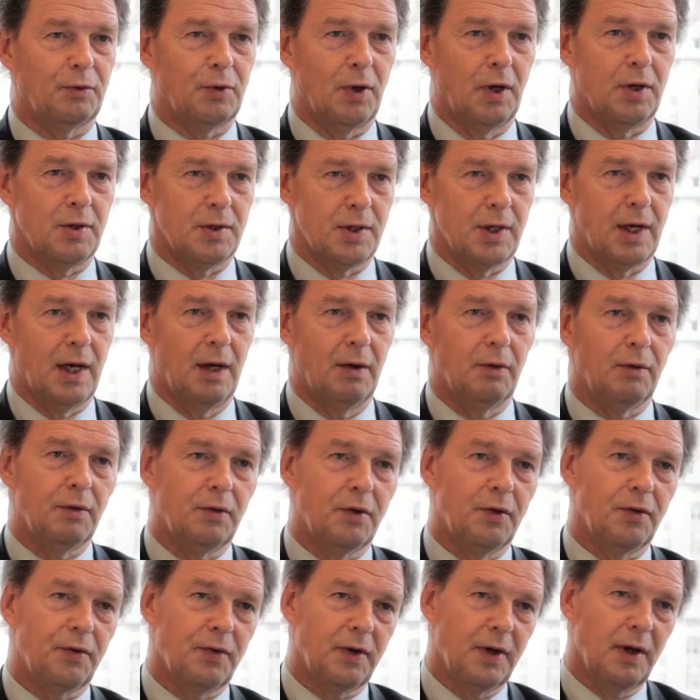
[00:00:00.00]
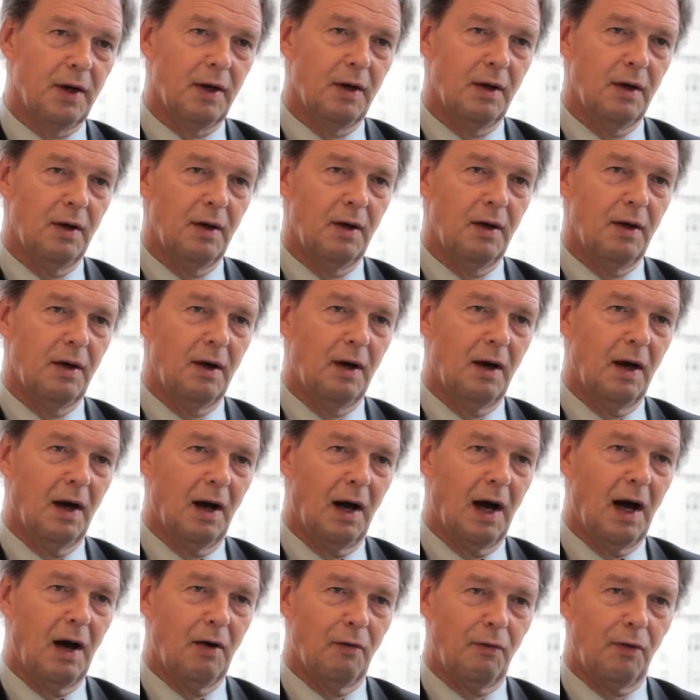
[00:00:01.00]
tries it out to see
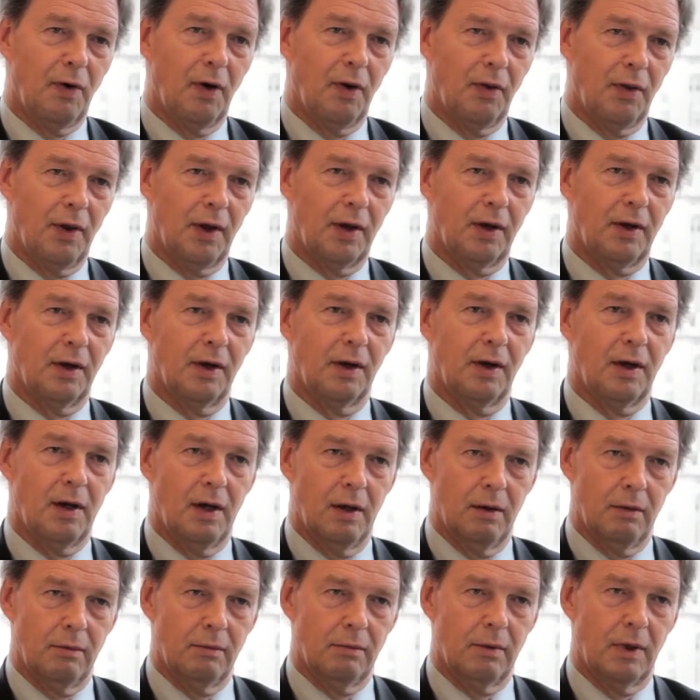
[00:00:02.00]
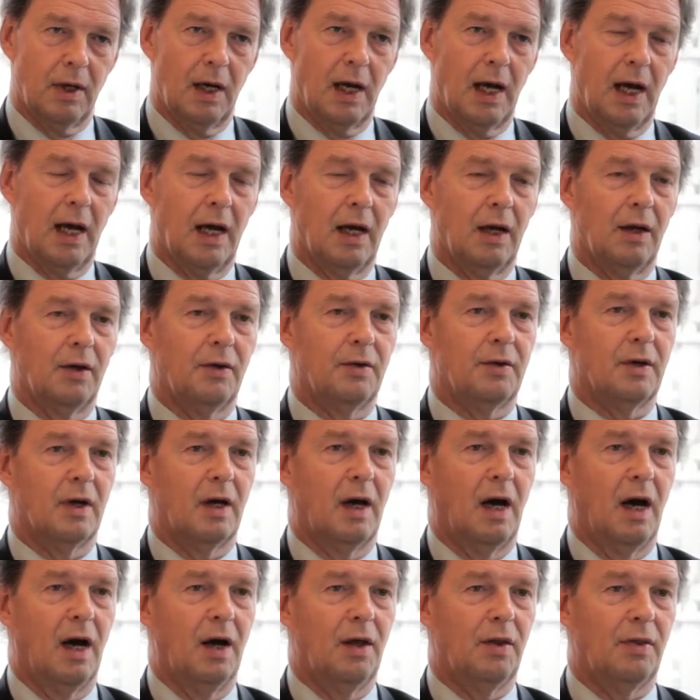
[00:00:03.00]
how far they can go. And
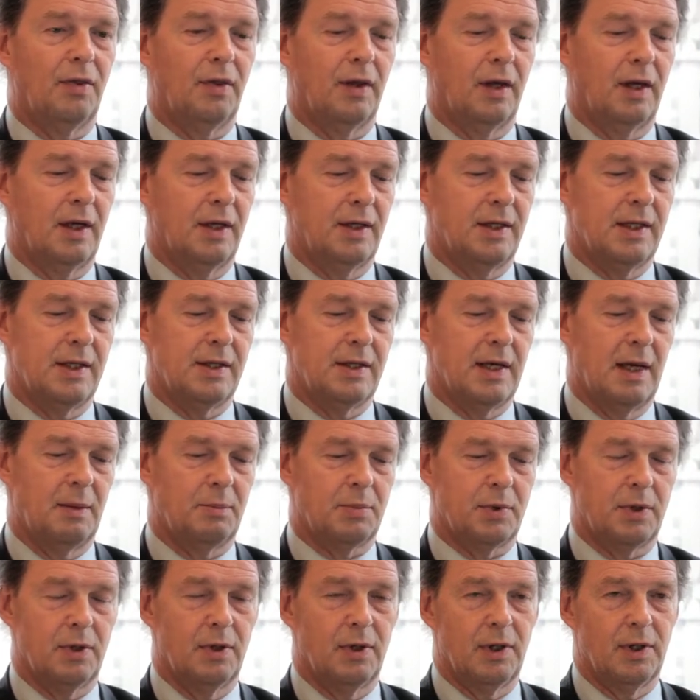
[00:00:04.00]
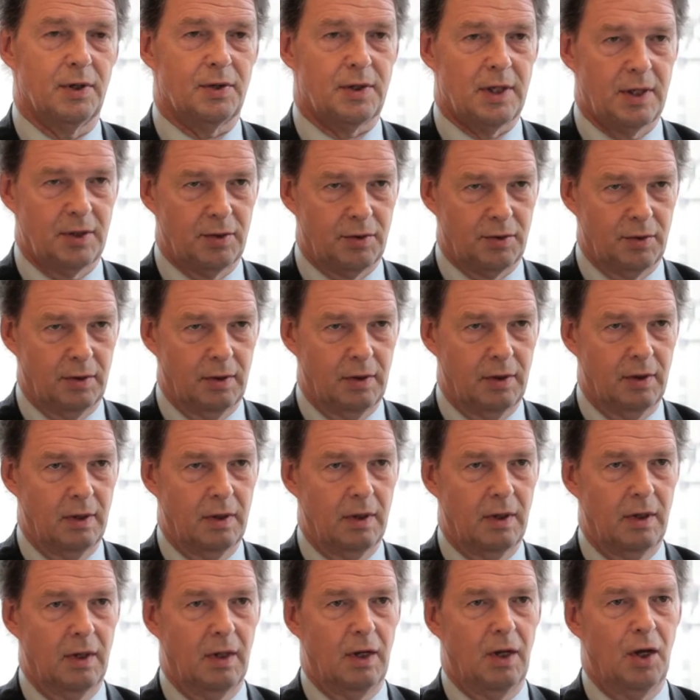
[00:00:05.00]
I think it is absolutely essential
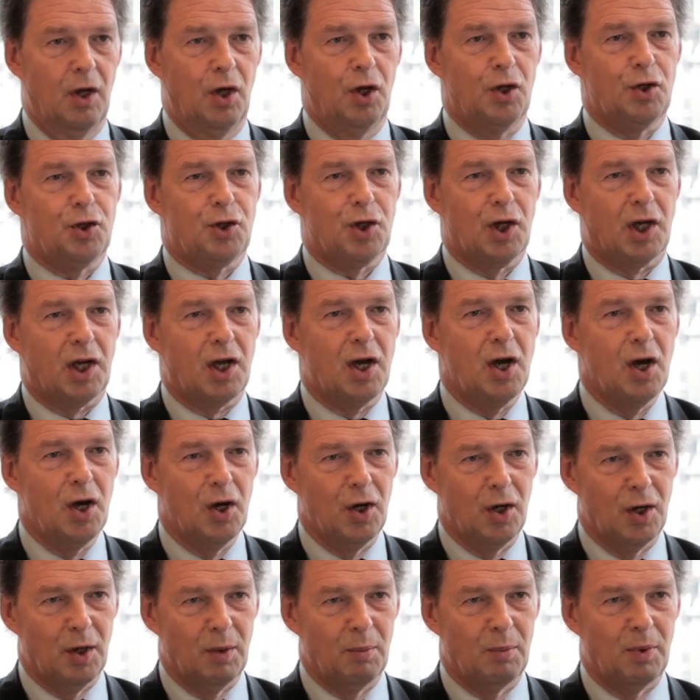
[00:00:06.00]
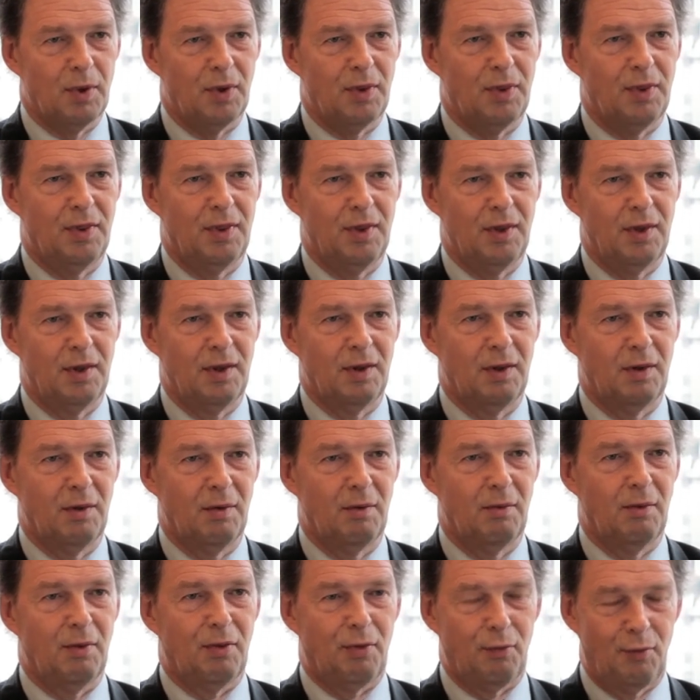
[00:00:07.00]
to curb the
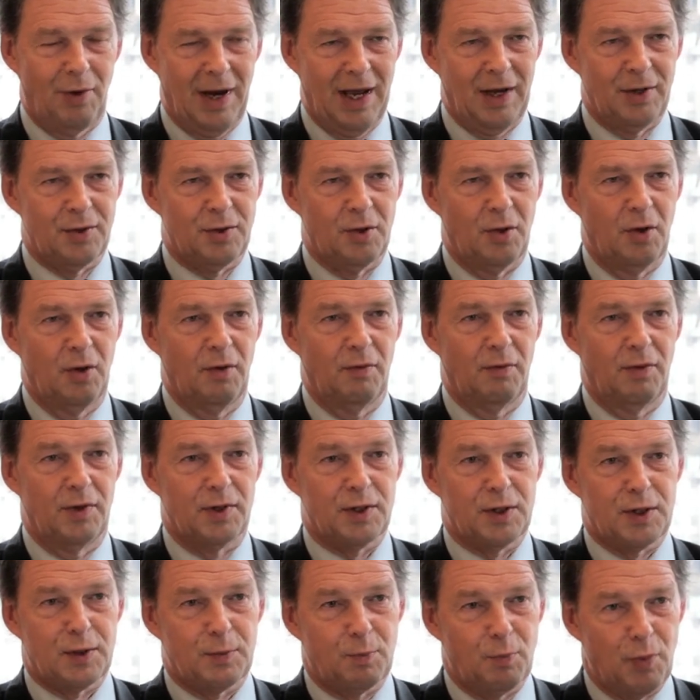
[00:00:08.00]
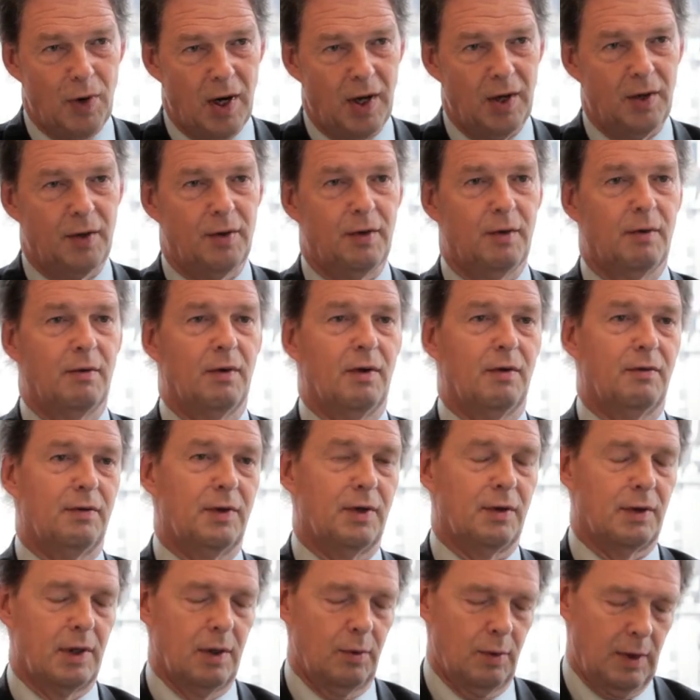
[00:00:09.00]
threat of the spread of
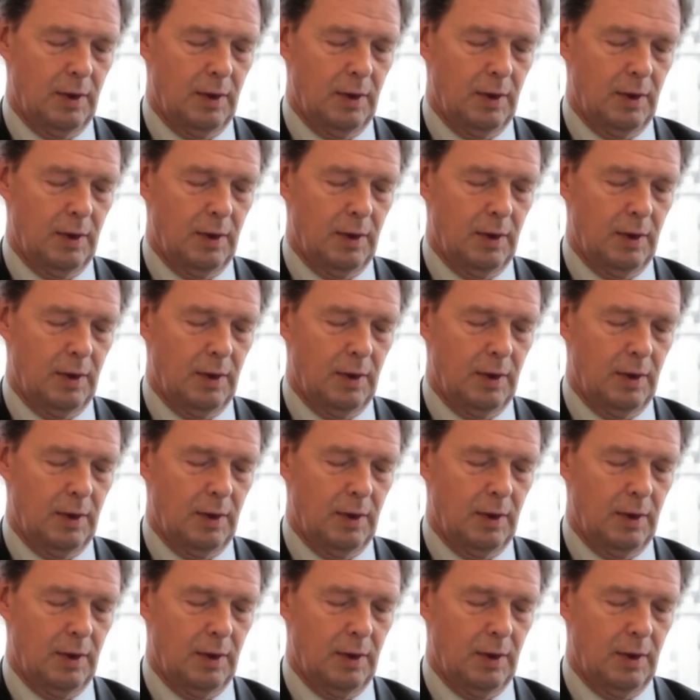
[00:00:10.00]
nuclear